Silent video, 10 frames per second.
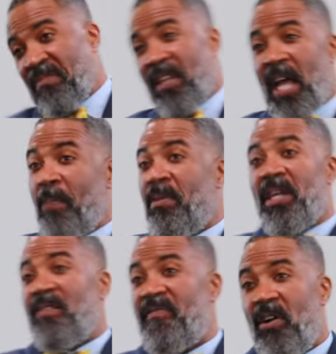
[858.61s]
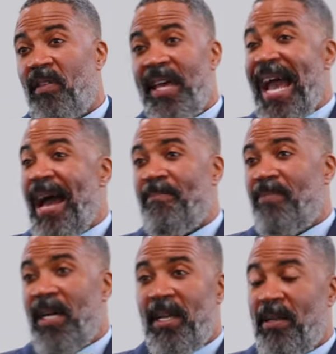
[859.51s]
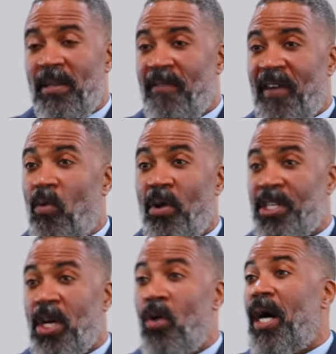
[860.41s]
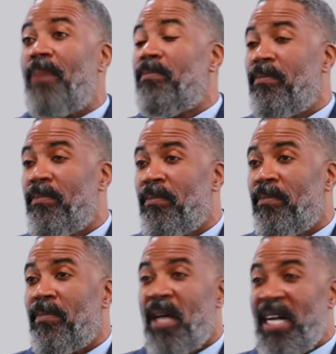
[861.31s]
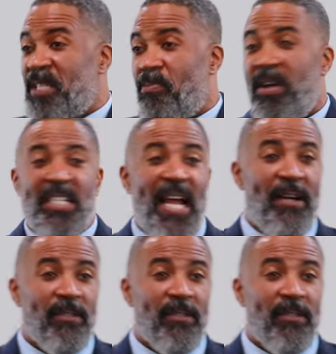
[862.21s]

I'm looking for the app, and if I wanted to go up, I just pressed down.